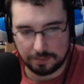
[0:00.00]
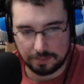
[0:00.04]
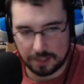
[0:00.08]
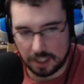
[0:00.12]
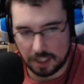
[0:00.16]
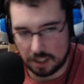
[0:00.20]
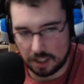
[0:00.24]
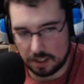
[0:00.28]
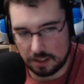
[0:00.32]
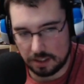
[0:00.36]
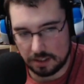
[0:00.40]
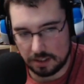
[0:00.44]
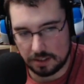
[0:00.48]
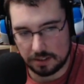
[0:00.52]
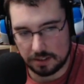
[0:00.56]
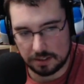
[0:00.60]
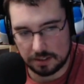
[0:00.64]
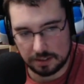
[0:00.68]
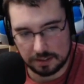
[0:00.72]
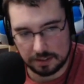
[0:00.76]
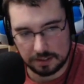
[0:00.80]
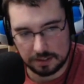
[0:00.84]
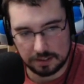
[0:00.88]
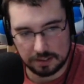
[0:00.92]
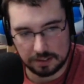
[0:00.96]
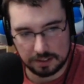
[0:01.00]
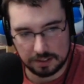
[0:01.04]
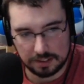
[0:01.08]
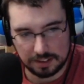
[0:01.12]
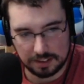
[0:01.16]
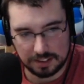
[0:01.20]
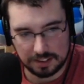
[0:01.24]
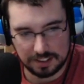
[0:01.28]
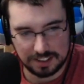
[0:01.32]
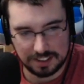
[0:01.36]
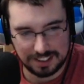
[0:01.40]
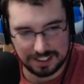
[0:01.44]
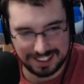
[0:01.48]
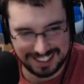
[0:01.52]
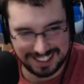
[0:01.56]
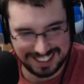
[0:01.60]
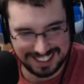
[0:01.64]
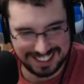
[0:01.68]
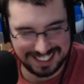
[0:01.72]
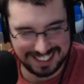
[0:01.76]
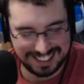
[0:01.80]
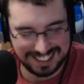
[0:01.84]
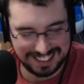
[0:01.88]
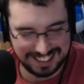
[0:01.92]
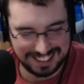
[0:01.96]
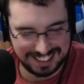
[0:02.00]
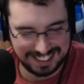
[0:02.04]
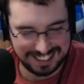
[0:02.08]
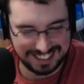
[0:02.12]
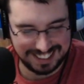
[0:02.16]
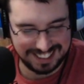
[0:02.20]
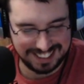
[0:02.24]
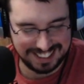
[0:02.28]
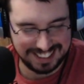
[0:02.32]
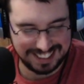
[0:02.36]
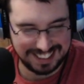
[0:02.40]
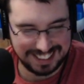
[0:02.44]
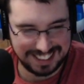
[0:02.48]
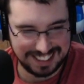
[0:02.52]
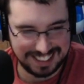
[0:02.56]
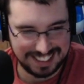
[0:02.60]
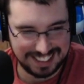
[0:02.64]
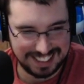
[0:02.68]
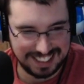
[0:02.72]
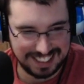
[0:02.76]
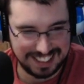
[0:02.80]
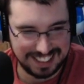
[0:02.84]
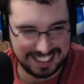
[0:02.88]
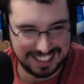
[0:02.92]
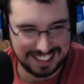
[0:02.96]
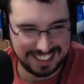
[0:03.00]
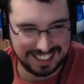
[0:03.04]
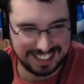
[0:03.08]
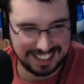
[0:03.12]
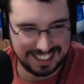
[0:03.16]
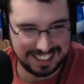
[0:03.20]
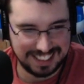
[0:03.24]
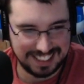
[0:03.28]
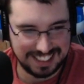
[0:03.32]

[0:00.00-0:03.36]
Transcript: I think you're wrong. I think you're broken. I don't